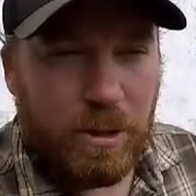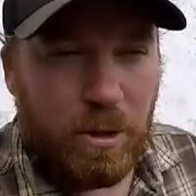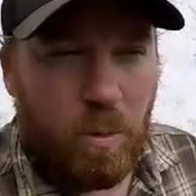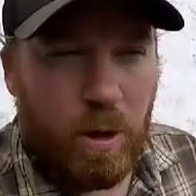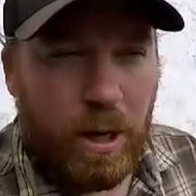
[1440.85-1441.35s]

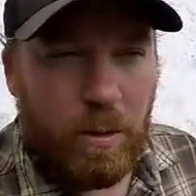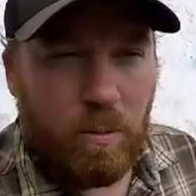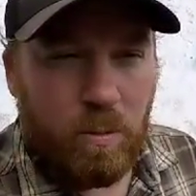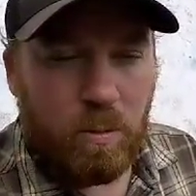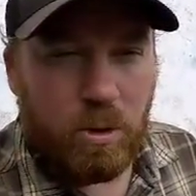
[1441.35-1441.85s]
so when I
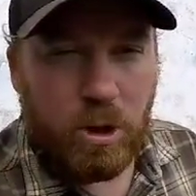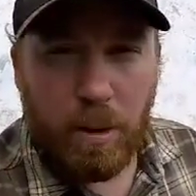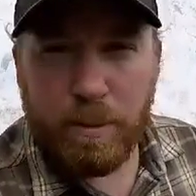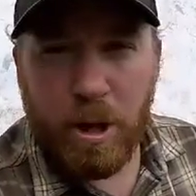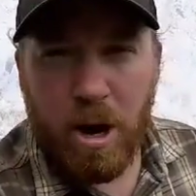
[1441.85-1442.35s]

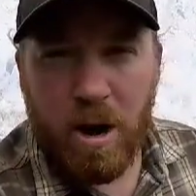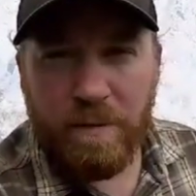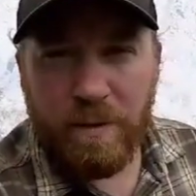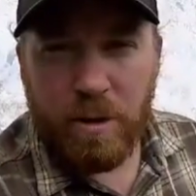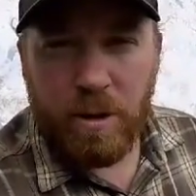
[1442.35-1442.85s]
jumped off,